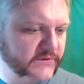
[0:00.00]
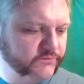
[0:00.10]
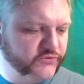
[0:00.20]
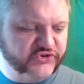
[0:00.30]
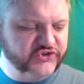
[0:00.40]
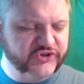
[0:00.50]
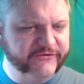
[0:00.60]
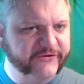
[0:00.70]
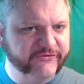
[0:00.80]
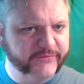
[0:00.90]
Doesn't
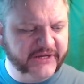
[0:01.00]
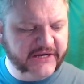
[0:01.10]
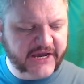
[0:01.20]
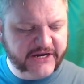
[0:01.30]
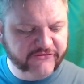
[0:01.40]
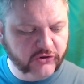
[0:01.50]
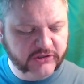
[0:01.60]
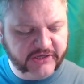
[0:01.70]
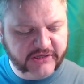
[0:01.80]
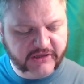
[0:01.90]
suffer from being
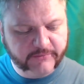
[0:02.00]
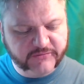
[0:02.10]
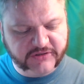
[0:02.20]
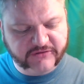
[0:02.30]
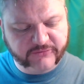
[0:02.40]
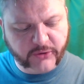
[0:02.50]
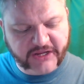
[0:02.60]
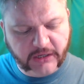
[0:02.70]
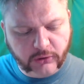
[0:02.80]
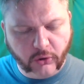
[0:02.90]
9-year-old either. It's
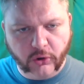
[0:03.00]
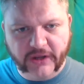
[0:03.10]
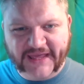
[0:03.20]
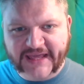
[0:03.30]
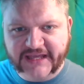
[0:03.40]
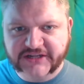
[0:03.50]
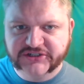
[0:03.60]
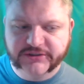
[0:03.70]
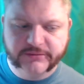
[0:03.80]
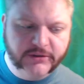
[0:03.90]
quite a low
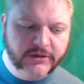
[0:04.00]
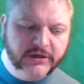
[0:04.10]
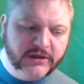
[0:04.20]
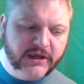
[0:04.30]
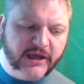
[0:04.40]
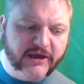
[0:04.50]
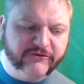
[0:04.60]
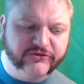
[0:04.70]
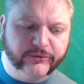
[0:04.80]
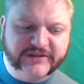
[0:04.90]
age
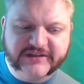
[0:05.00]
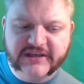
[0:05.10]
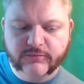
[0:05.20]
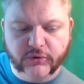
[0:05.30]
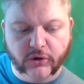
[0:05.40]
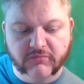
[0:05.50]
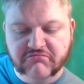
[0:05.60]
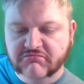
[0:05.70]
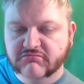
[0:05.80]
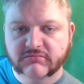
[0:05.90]
for a whiskey, but
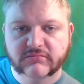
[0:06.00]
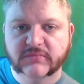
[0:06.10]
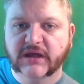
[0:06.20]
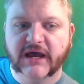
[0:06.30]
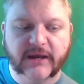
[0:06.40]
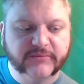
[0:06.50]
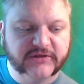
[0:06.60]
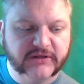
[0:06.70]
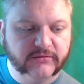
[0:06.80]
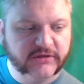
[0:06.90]

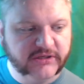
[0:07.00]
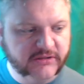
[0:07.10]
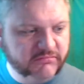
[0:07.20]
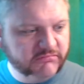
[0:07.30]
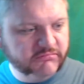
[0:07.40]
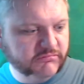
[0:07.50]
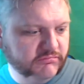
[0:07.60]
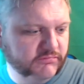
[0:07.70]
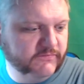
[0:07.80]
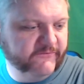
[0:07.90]
absolutely
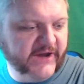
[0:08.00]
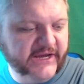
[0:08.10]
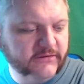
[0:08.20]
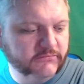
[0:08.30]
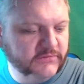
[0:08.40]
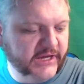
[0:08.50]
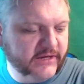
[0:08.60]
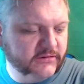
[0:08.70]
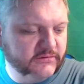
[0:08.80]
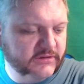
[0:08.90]
fine. Yeah.